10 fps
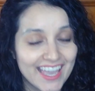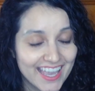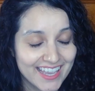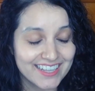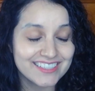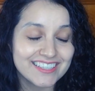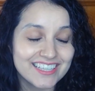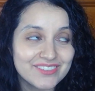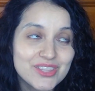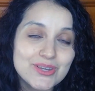And
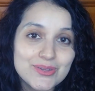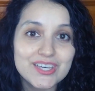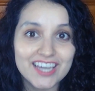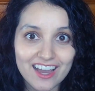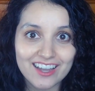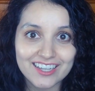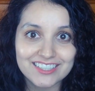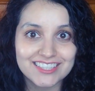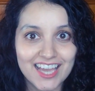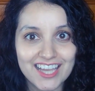even though the guide
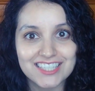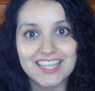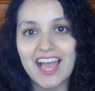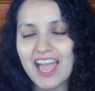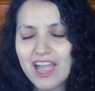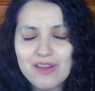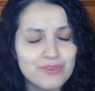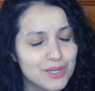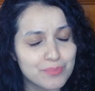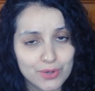says that
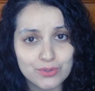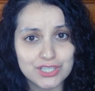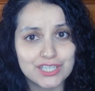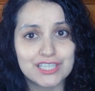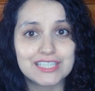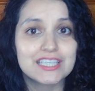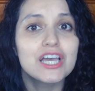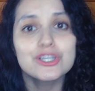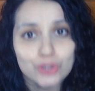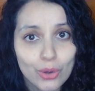every approach is
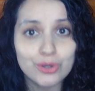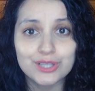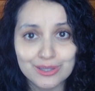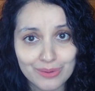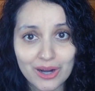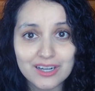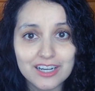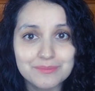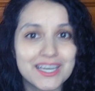totally welcomed,